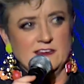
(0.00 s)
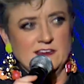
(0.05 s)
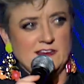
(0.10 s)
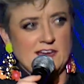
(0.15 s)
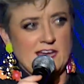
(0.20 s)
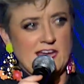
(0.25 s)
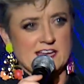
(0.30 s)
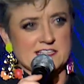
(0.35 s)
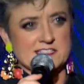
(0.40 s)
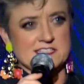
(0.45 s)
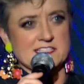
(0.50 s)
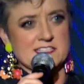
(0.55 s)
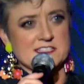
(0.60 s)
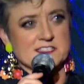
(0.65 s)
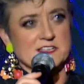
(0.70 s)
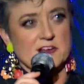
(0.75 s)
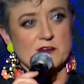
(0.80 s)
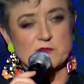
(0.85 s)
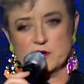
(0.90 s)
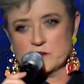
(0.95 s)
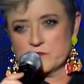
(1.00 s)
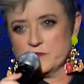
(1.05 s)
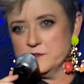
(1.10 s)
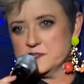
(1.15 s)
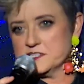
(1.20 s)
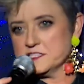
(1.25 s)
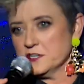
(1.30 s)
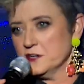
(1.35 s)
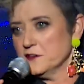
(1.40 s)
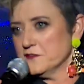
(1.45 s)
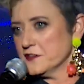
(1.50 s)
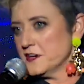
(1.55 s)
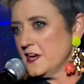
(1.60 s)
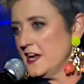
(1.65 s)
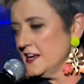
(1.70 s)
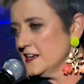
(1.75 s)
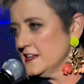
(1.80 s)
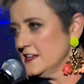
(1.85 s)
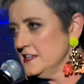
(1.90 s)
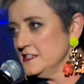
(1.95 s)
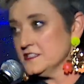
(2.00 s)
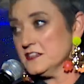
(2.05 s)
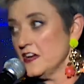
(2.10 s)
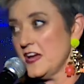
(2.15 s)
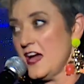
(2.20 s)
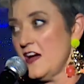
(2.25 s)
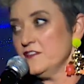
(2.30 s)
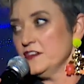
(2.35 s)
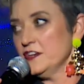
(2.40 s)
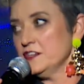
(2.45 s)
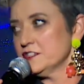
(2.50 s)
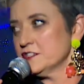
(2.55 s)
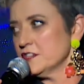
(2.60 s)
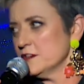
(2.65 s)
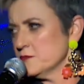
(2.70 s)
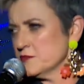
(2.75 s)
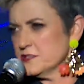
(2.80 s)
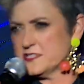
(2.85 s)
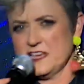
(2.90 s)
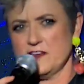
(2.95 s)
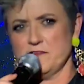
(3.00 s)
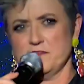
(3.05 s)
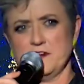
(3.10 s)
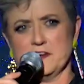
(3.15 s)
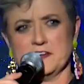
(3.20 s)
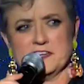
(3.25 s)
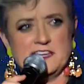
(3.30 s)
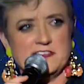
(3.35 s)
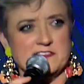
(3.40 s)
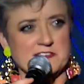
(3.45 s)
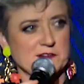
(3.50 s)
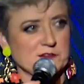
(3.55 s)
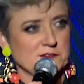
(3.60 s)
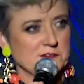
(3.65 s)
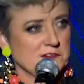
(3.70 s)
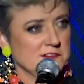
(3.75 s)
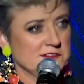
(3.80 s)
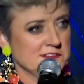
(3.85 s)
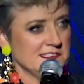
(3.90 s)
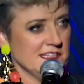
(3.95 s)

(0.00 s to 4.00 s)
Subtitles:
How's this? I work for myself and I had kids. I have no super. Is that fucking ethical?